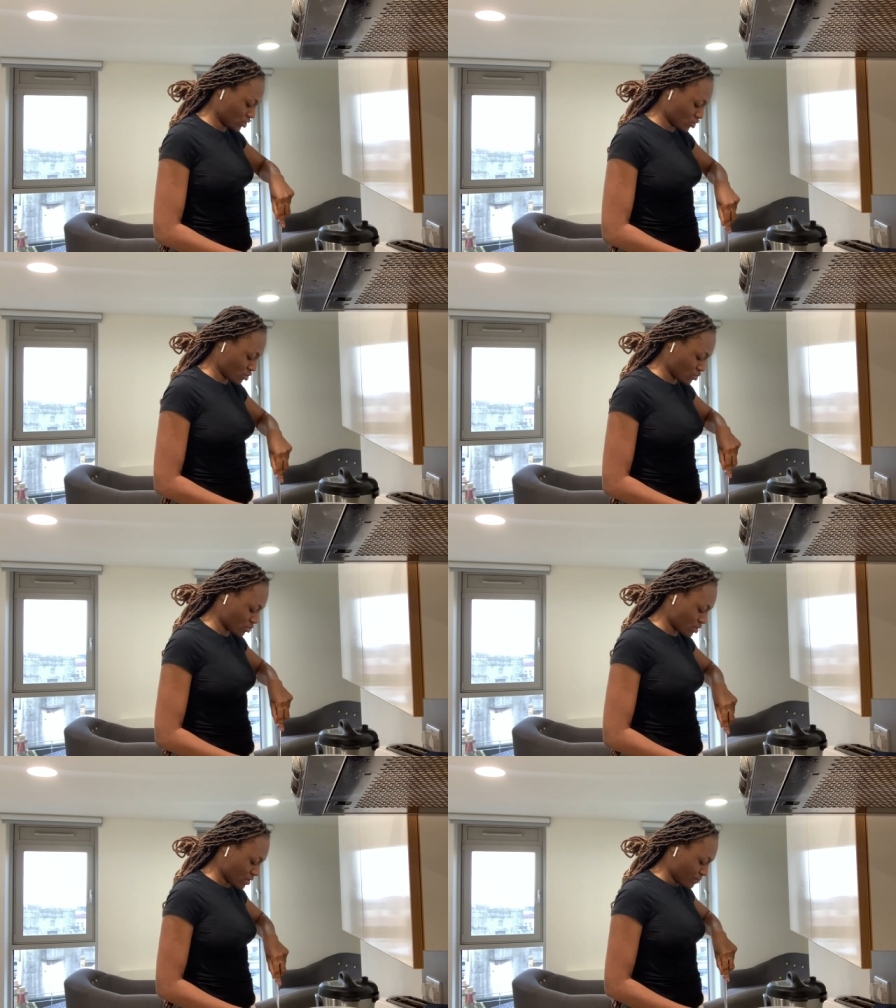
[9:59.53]

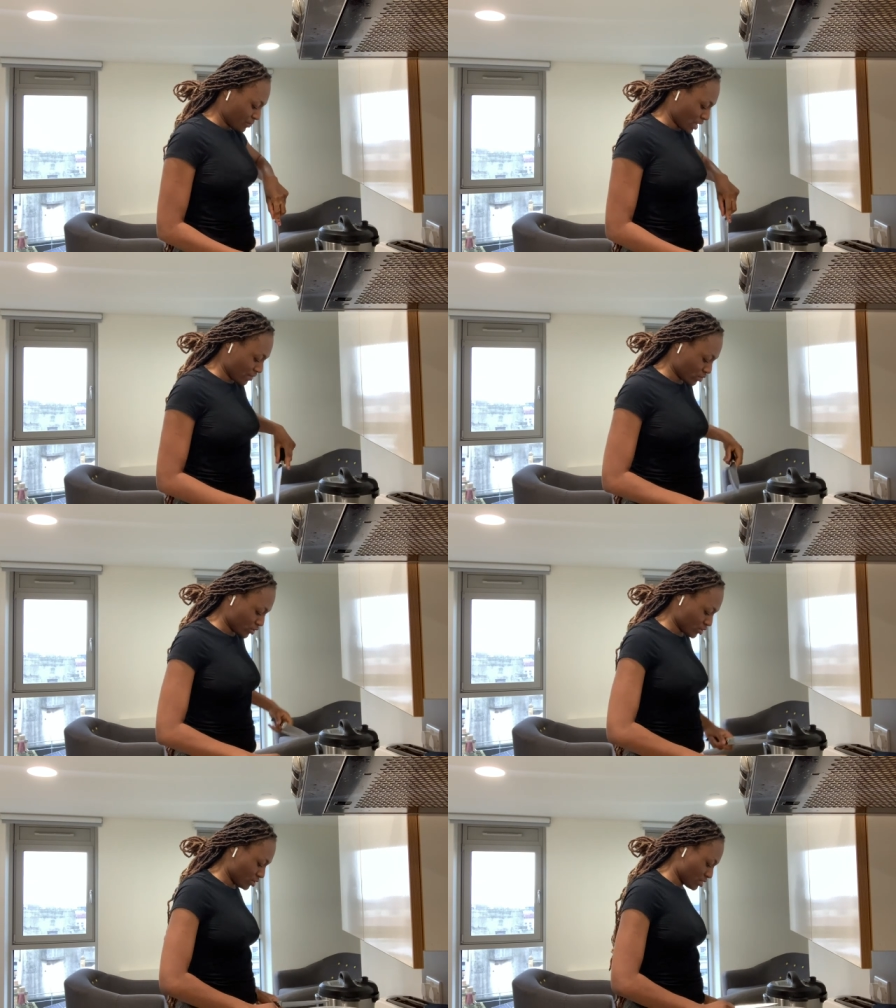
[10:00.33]
So I've got
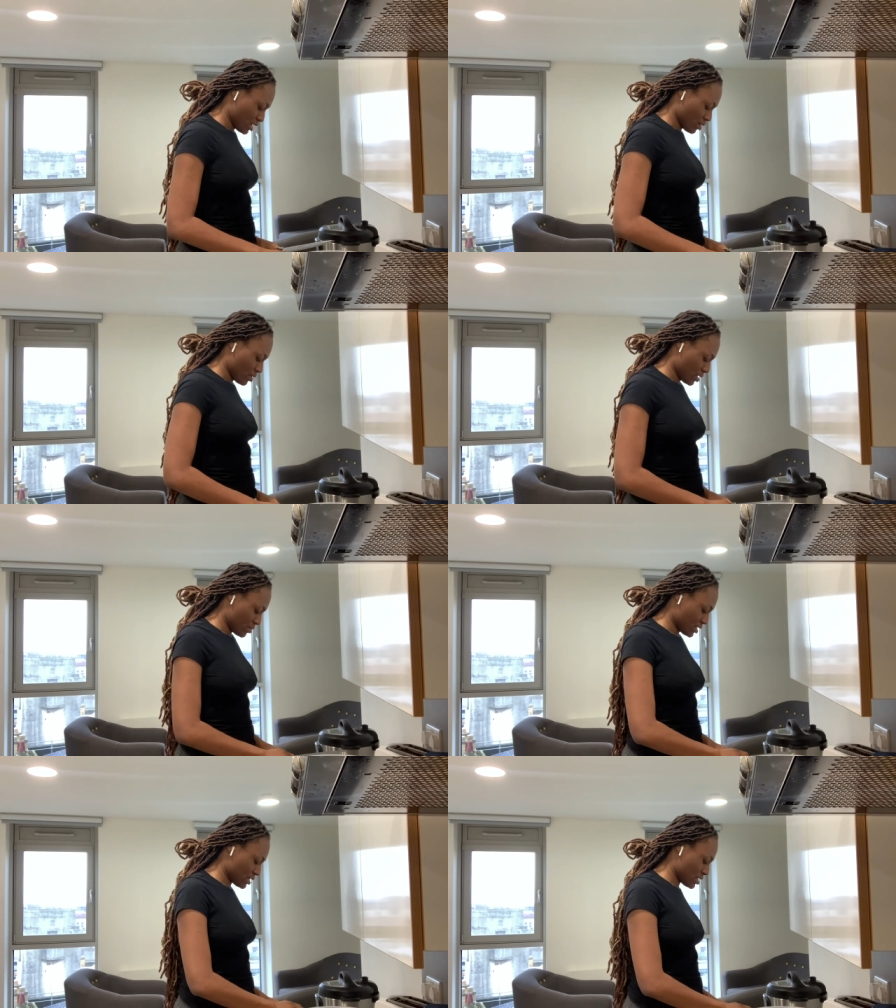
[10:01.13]
to do that quite
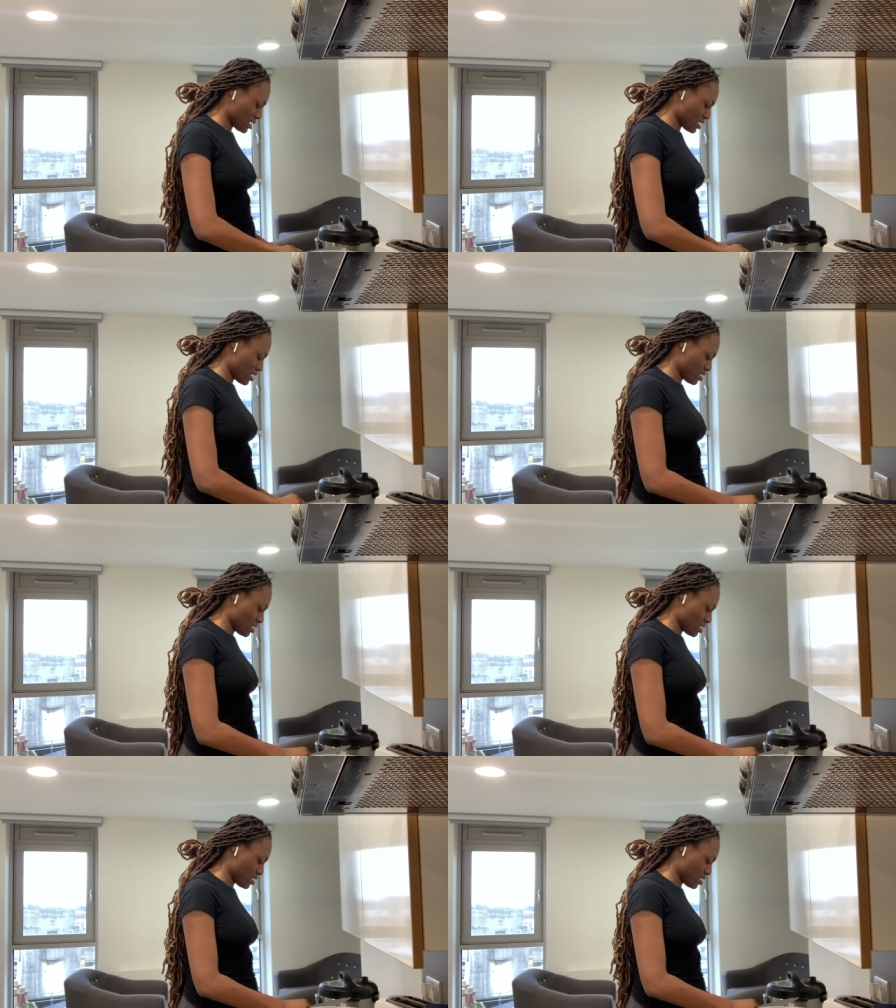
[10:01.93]
quickly.